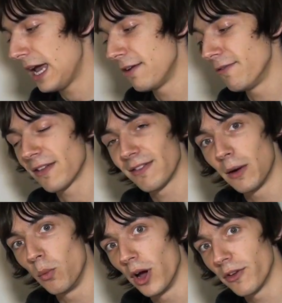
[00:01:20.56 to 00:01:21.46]
a
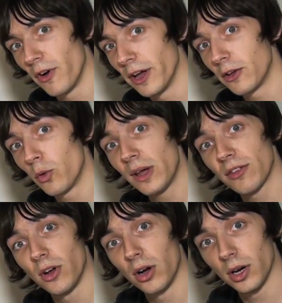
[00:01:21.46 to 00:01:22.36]
ResNet Wi-Fi Quick
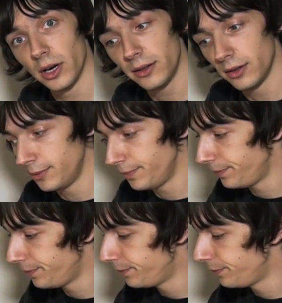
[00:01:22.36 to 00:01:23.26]
Start Guide,
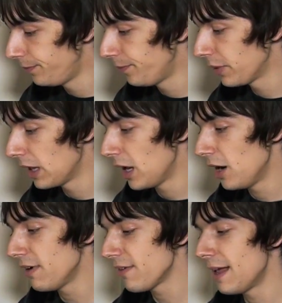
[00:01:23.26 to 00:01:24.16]

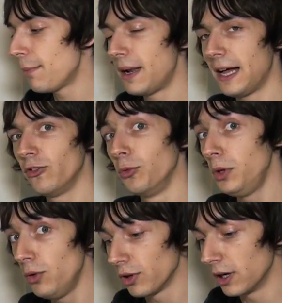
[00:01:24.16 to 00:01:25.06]
a ResNet Platinum
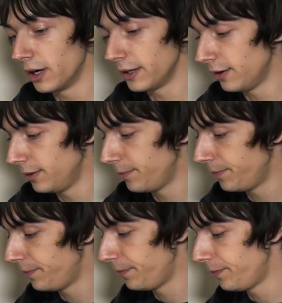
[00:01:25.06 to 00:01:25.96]
User Guide,
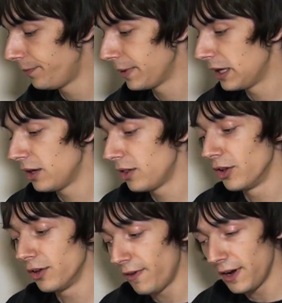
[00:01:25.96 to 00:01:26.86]

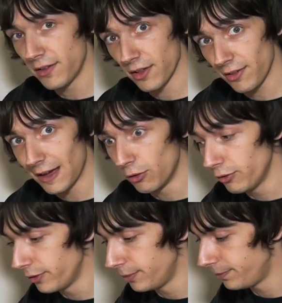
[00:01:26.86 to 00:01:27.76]
the device
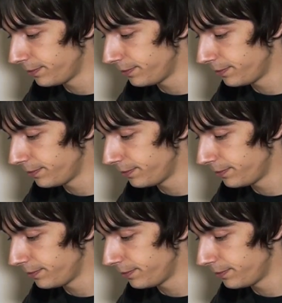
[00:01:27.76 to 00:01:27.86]
itself,